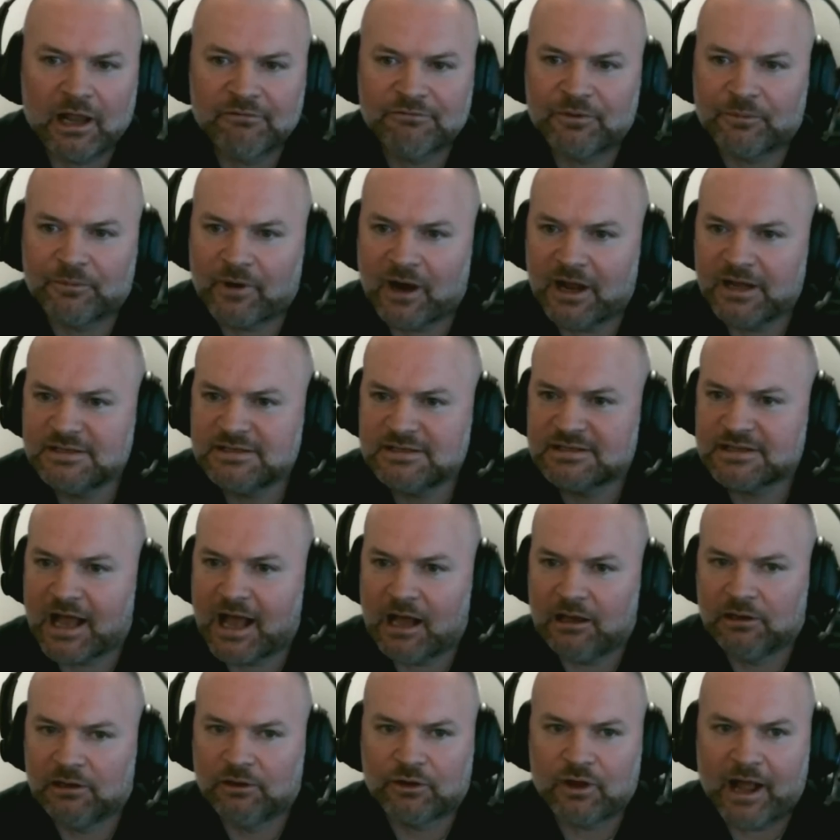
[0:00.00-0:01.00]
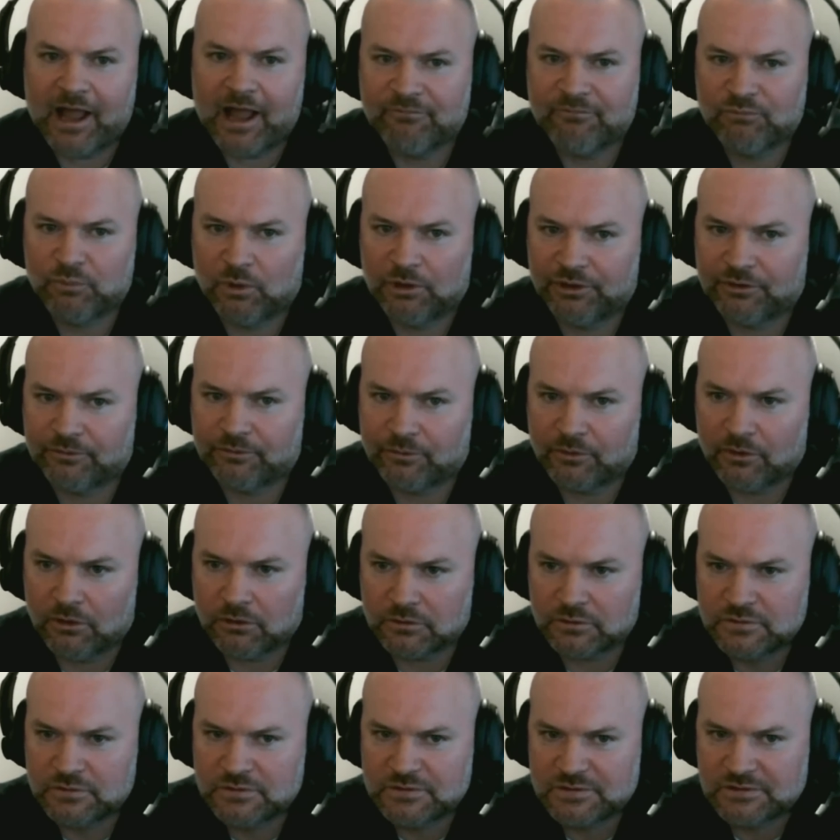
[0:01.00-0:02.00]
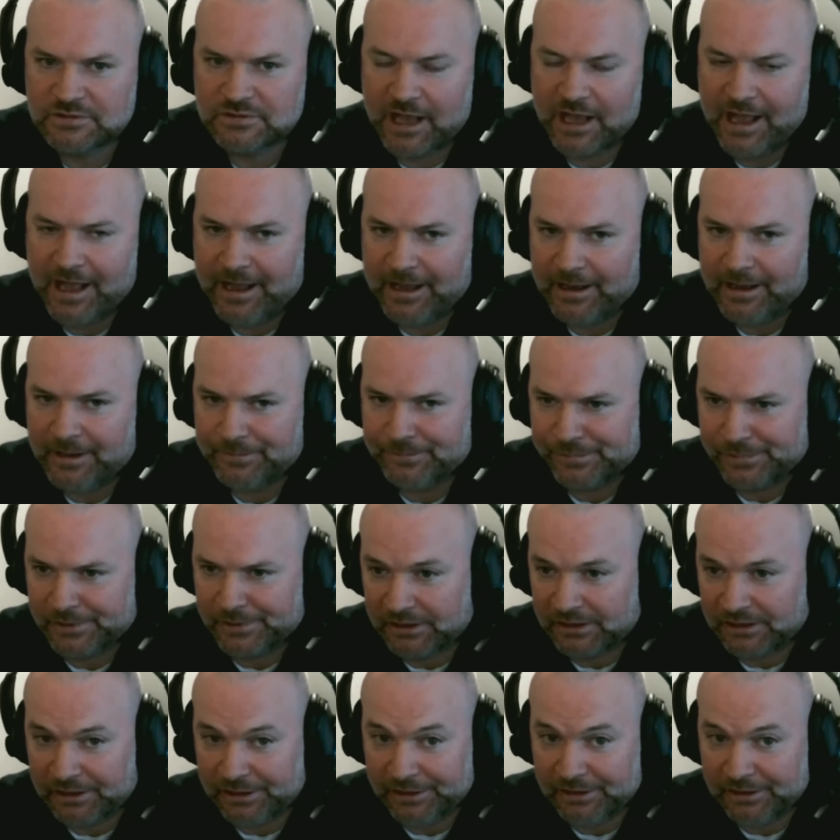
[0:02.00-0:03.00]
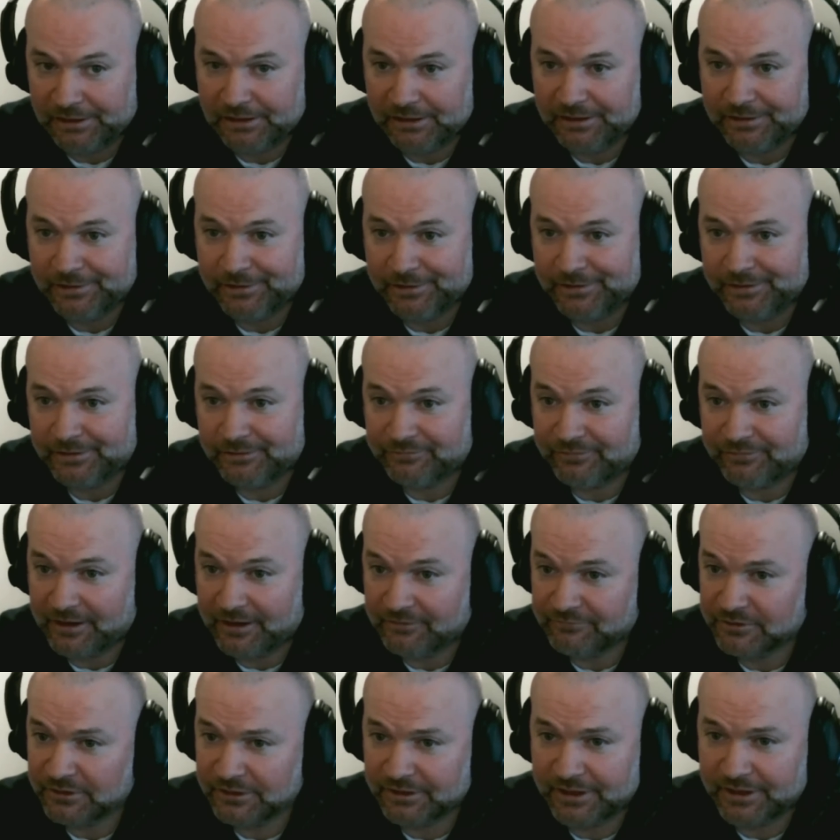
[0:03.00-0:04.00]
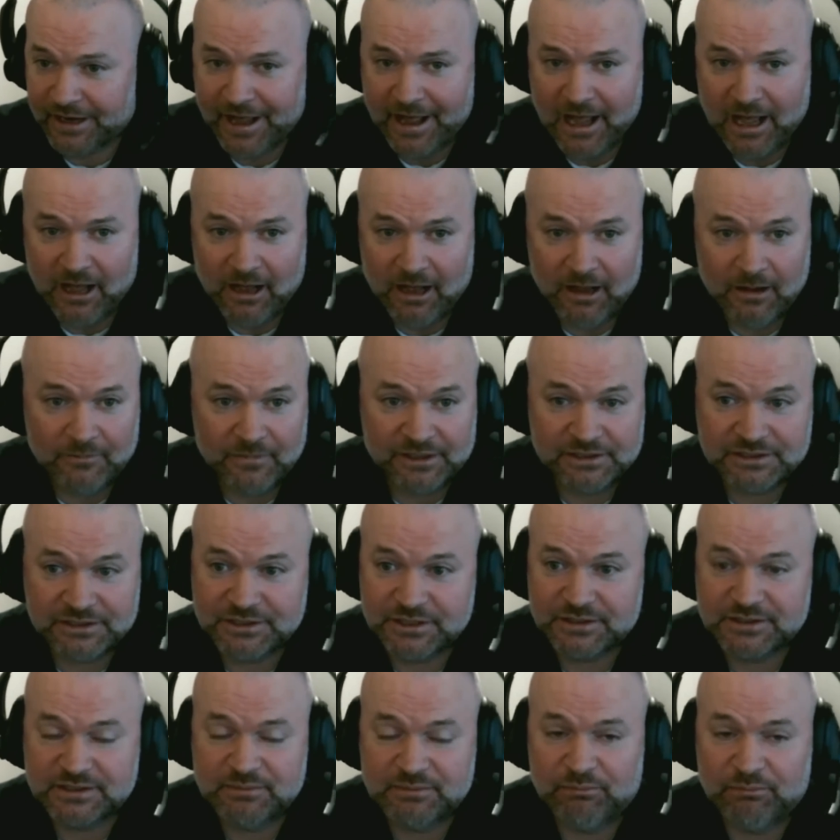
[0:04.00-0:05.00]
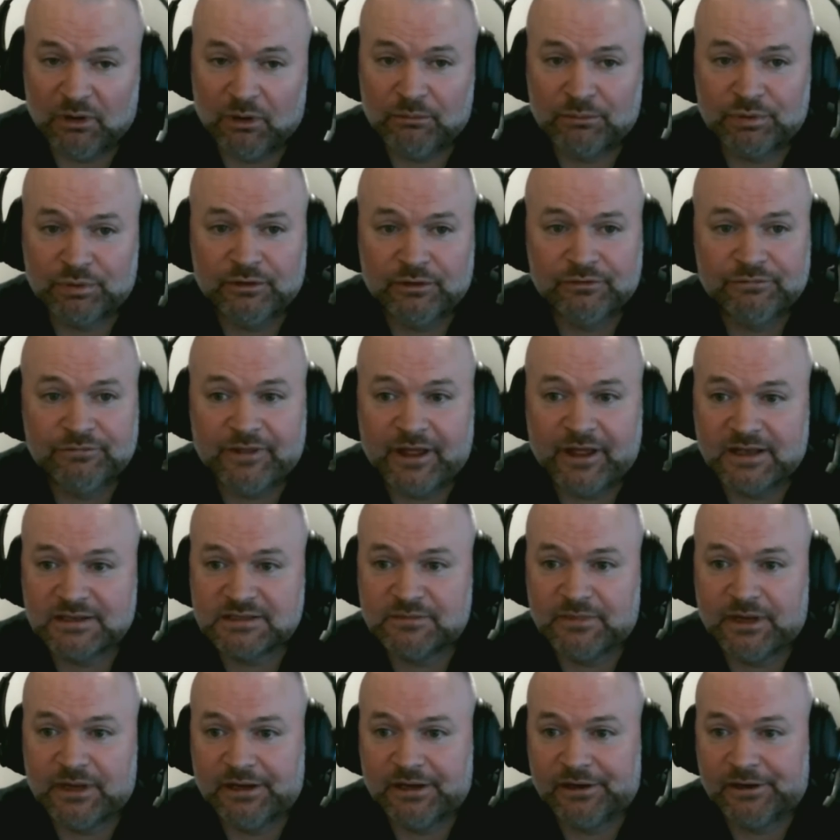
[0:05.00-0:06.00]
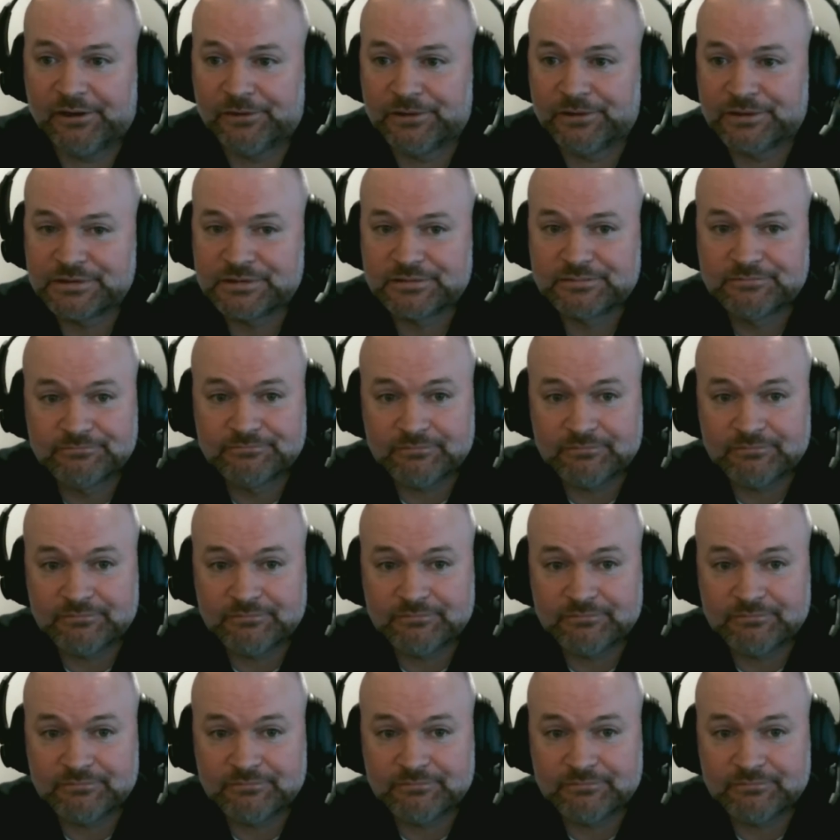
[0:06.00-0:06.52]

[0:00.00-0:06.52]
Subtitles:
love the race. Look, I have Wanda Rocks, clearly the favourite. It's just the bomb-proof 1,000-metre horse.